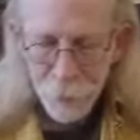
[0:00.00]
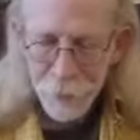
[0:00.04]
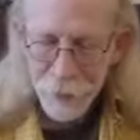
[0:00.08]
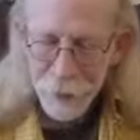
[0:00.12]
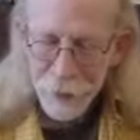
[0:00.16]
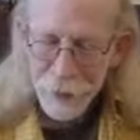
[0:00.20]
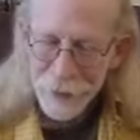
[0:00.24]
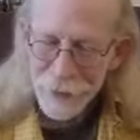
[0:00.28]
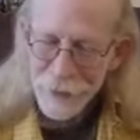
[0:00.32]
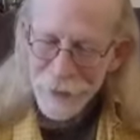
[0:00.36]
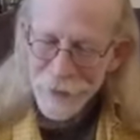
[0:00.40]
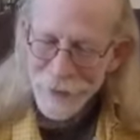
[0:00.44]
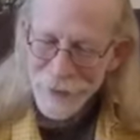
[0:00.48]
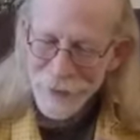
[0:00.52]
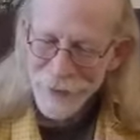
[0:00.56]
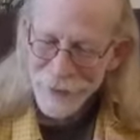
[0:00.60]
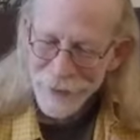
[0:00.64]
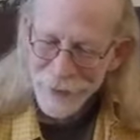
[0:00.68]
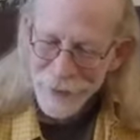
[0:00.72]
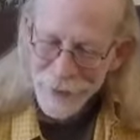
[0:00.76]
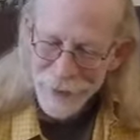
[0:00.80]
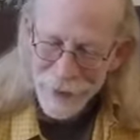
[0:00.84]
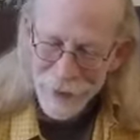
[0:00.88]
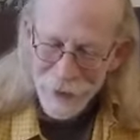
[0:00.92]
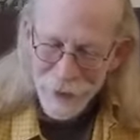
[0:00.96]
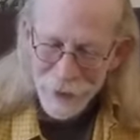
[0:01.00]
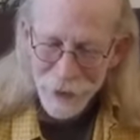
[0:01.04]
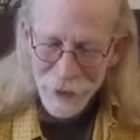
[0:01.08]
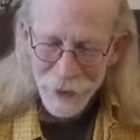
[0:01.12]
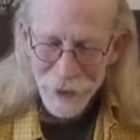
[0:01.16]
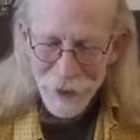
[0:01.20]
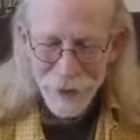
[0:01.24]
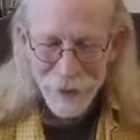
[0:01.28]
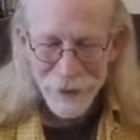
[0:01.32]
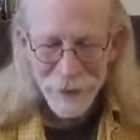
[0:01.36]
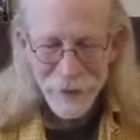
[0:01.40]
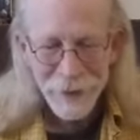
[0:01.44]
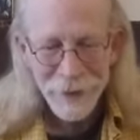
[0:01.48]
the
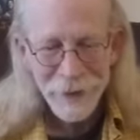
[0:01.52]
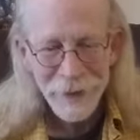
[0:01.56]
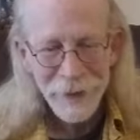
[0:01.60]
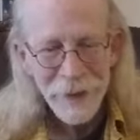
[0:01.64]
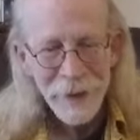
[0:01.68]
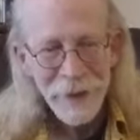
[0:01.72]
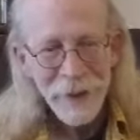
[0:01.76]
distinctions